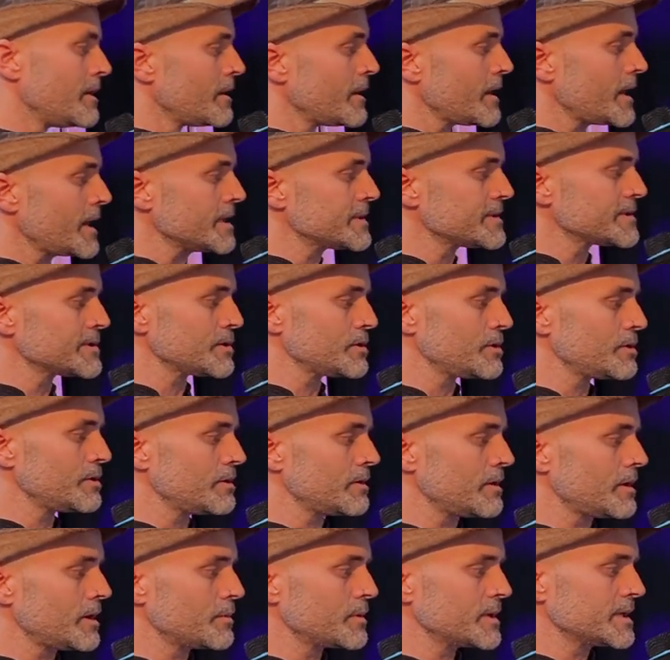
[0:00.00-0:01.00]
And so
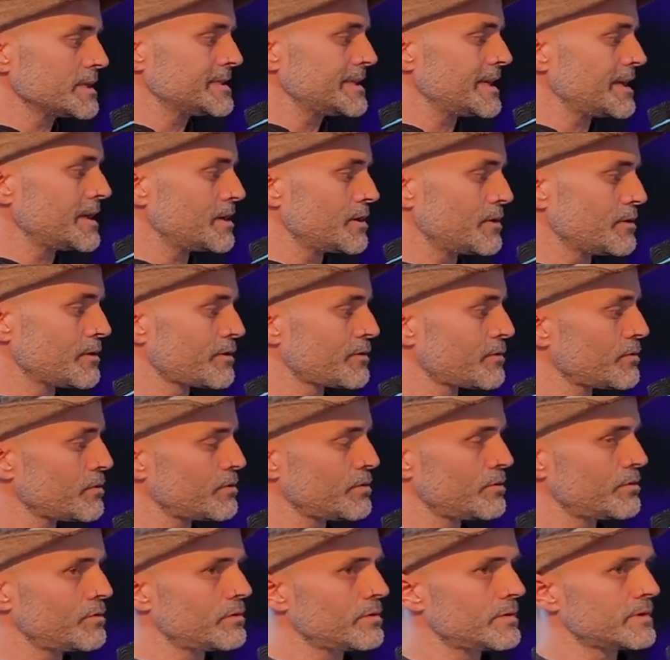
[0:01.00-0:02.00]
I want to take you
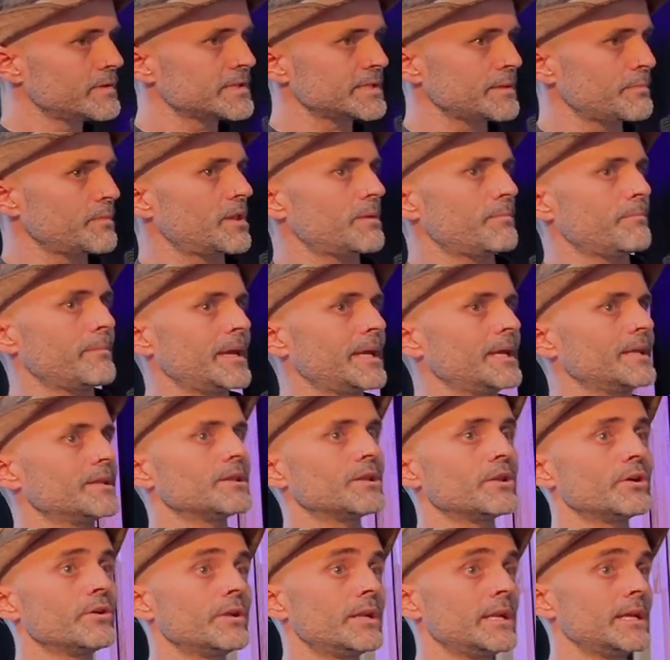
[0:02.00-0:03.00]
through some of the main
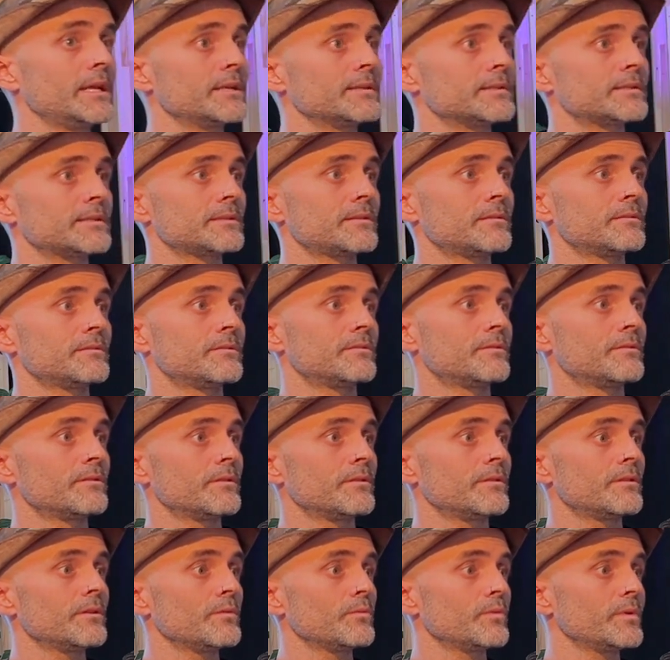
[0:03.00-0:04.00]
learnings
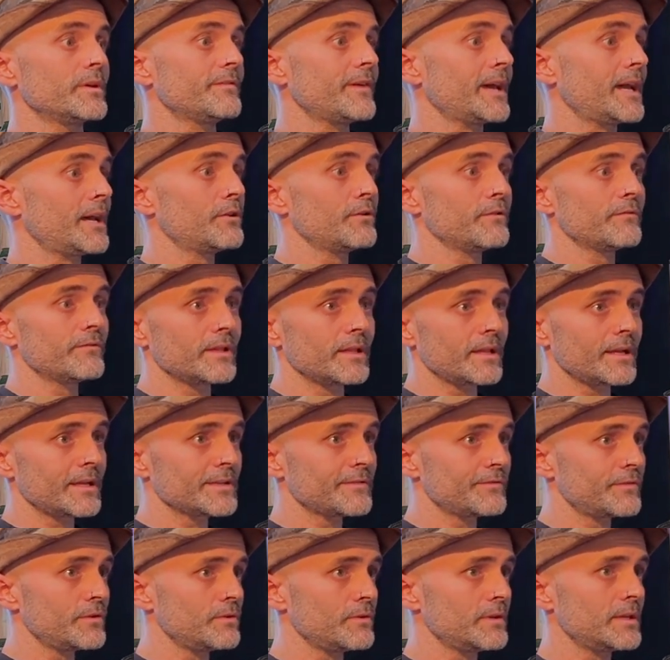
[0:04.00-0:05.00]
that we've had over the last
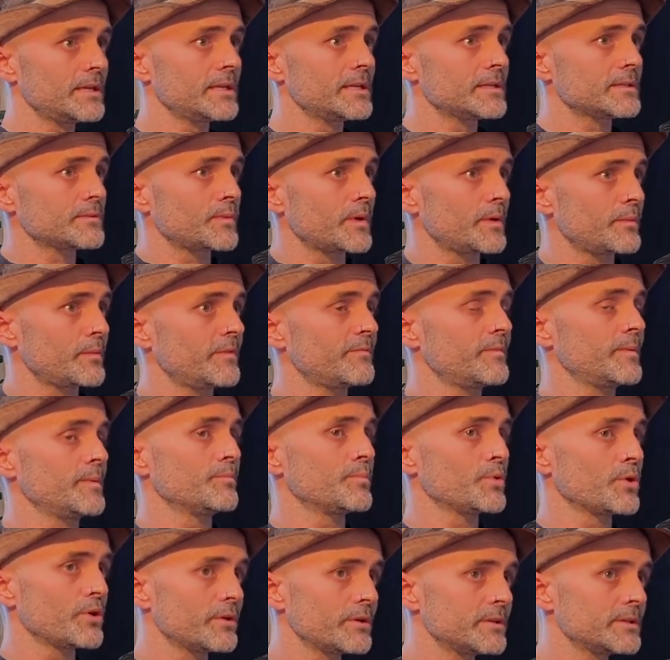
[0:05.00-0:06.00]
few years where we've been
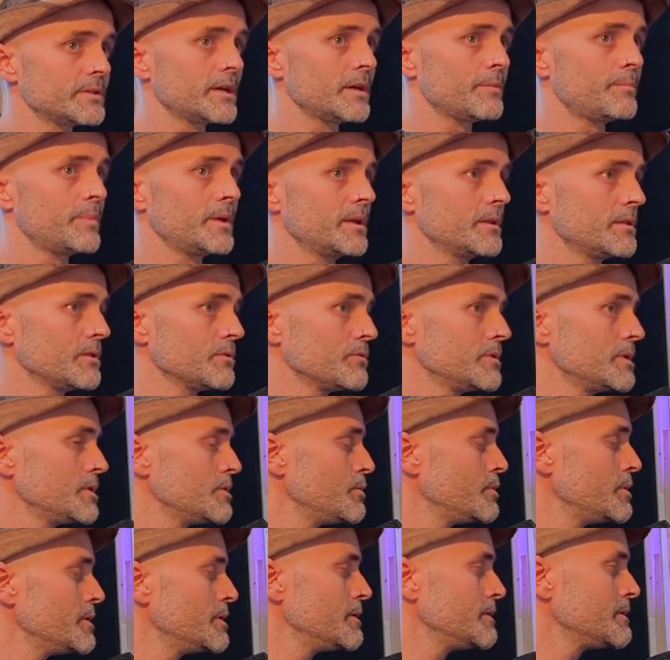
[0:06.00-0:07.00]
prototyping in the real
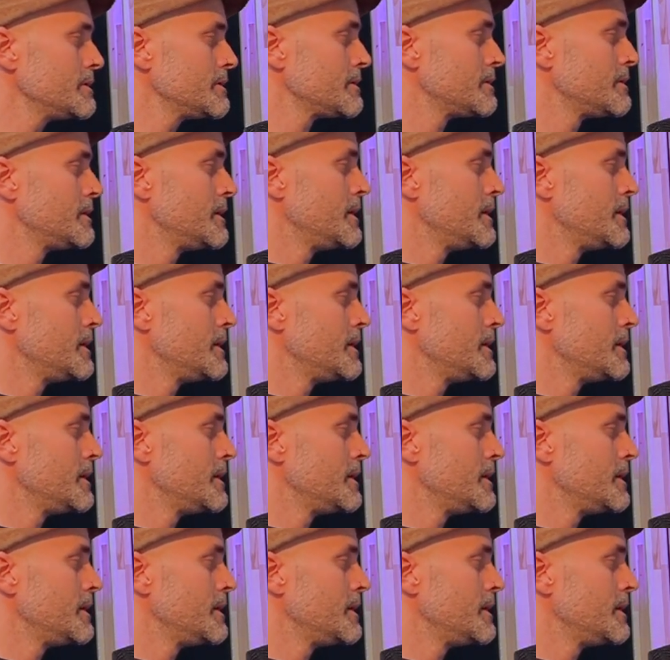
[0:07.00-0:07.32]
world.